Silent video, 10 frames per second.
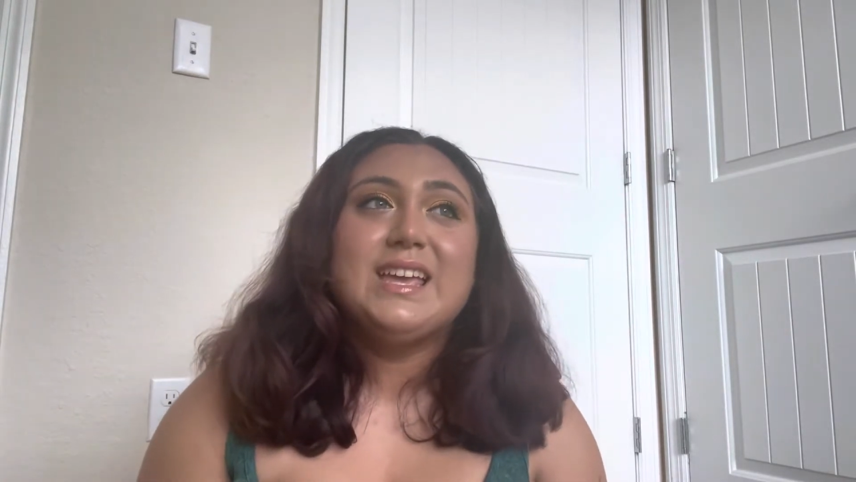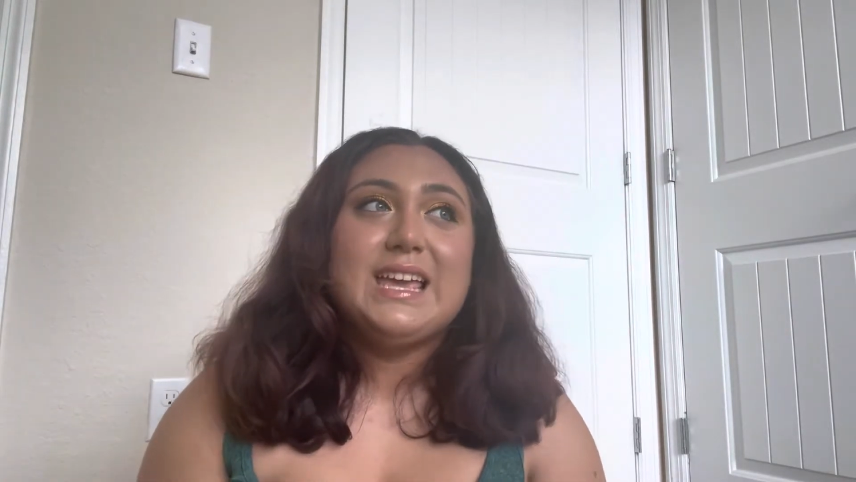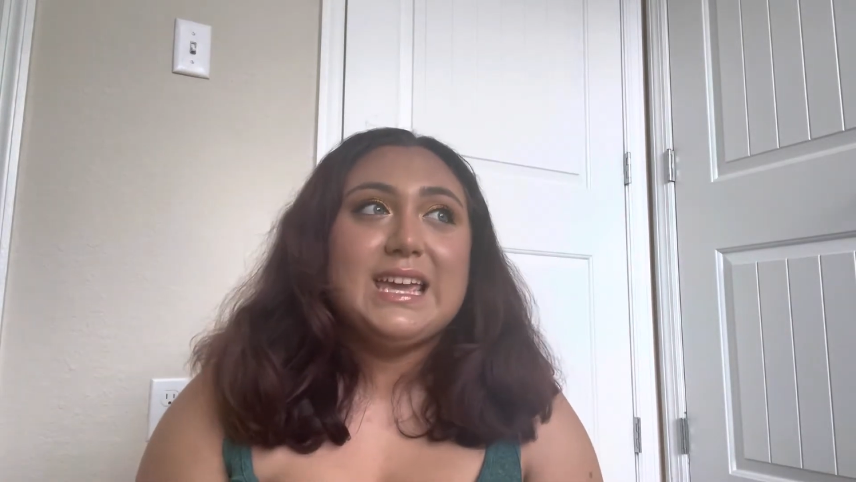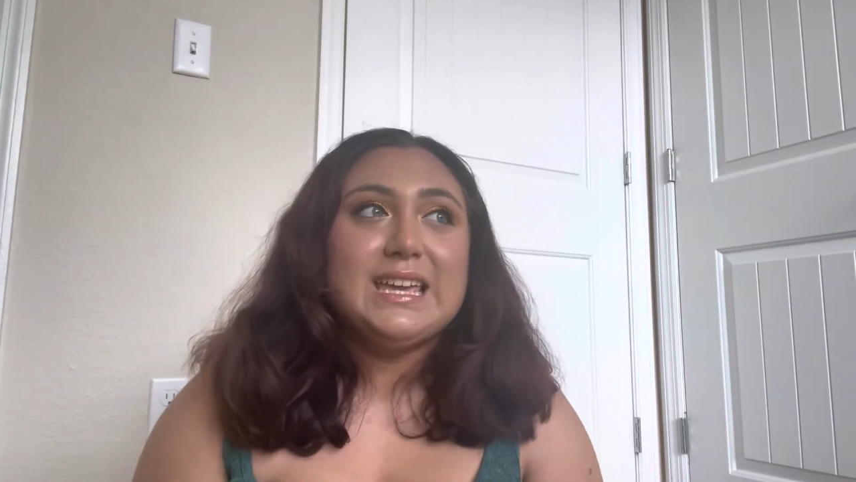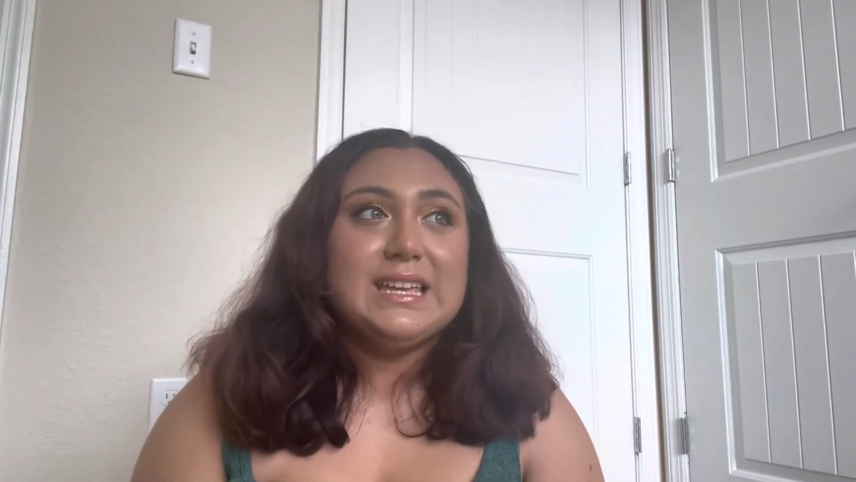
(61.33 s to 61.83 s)

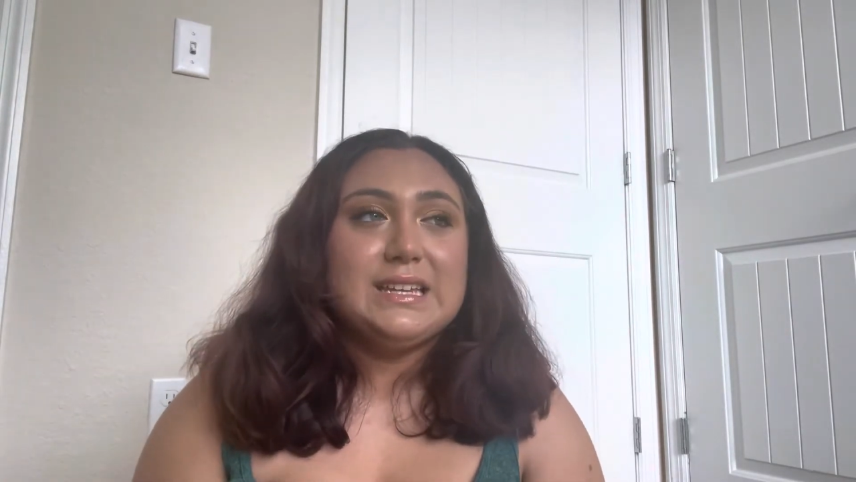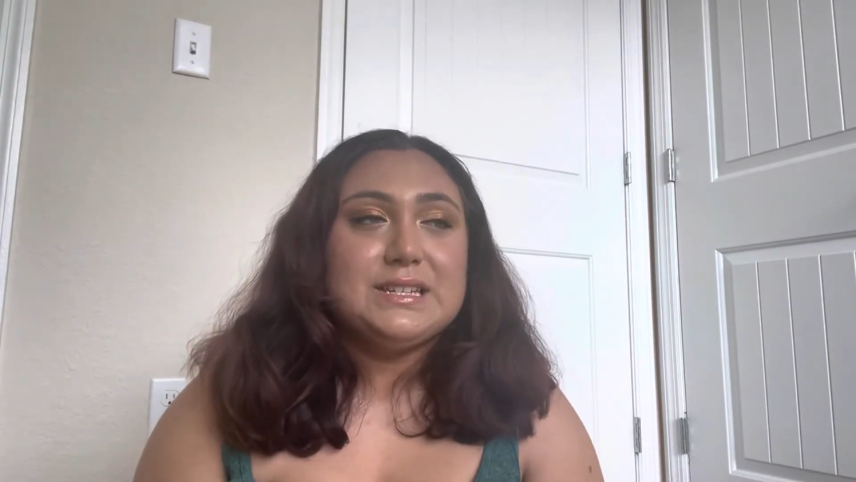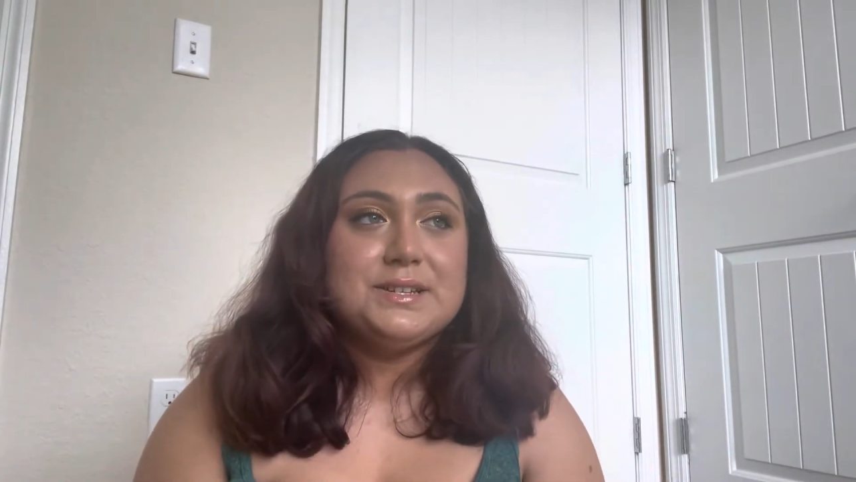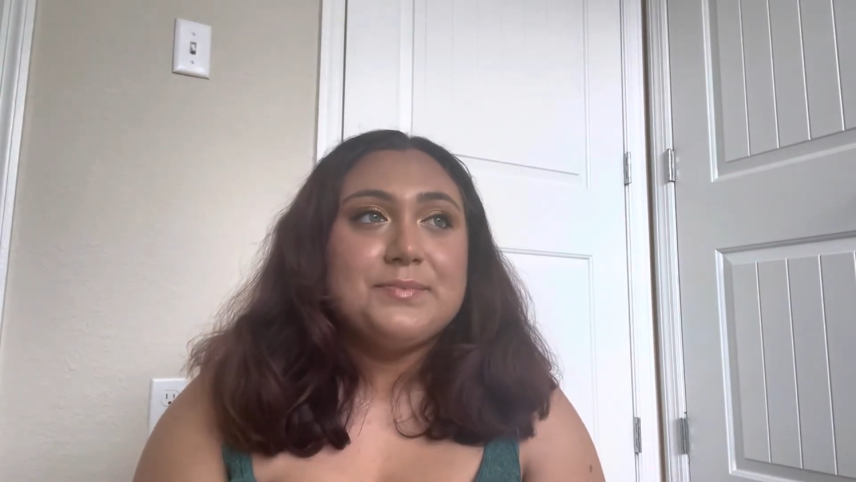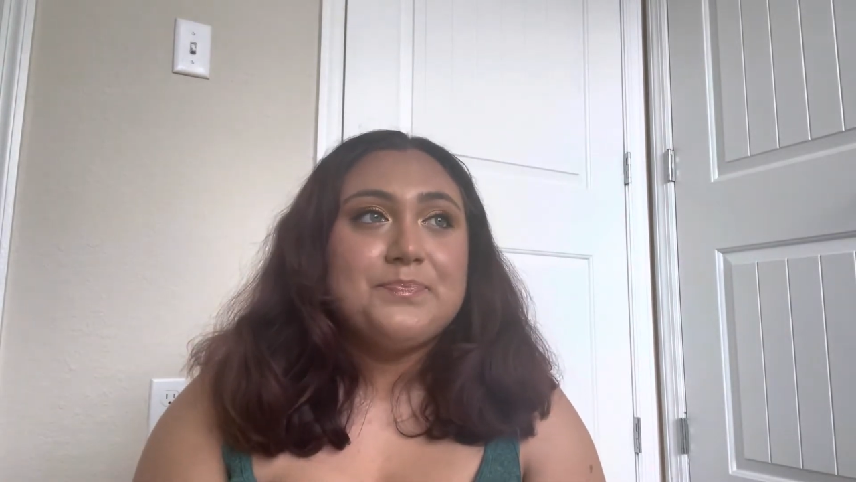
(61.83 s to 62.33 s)

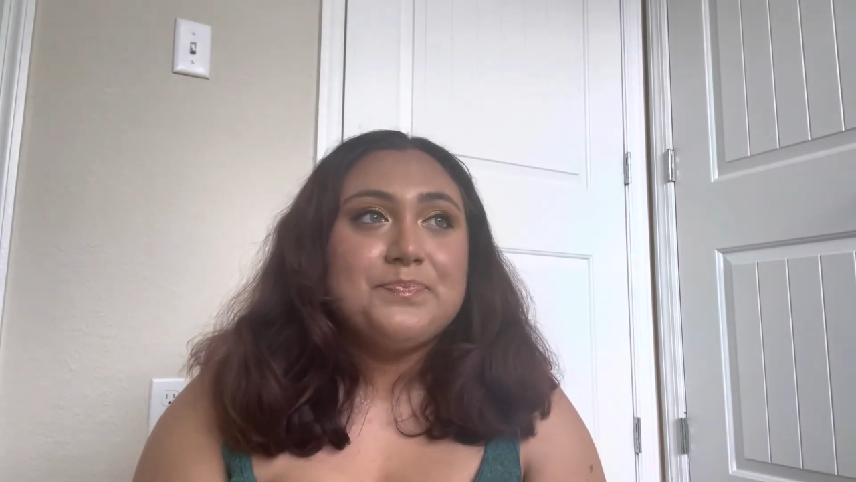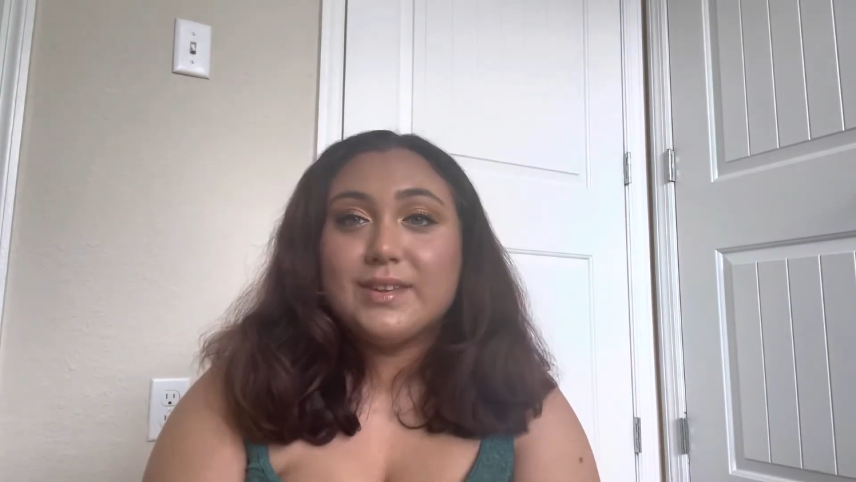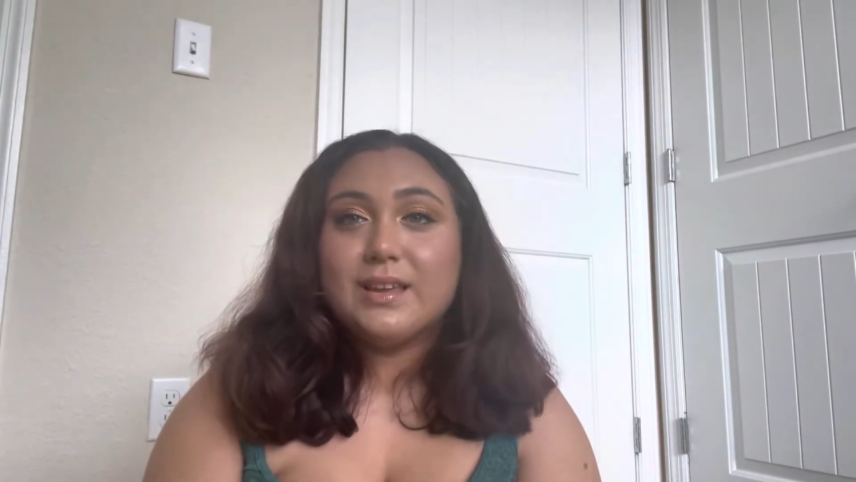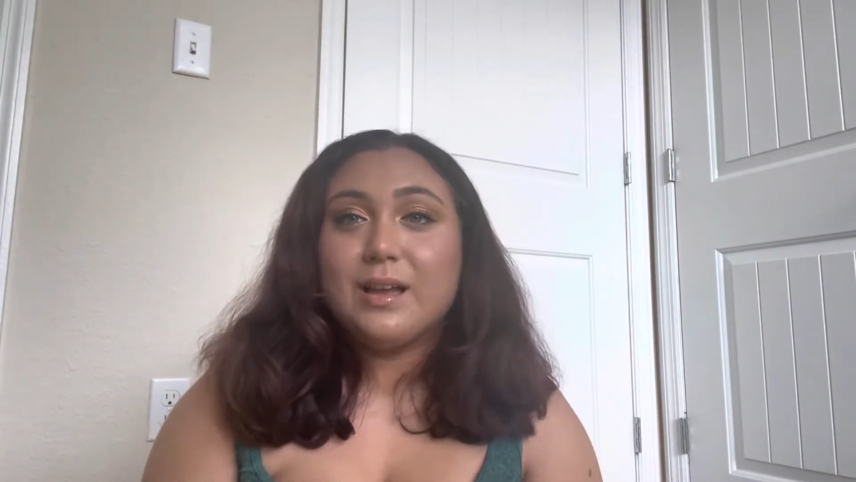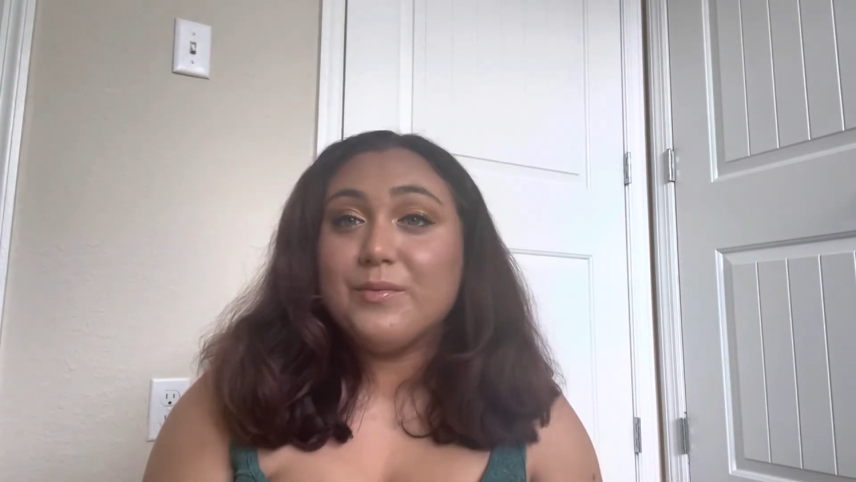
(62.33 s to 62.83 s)
and I'm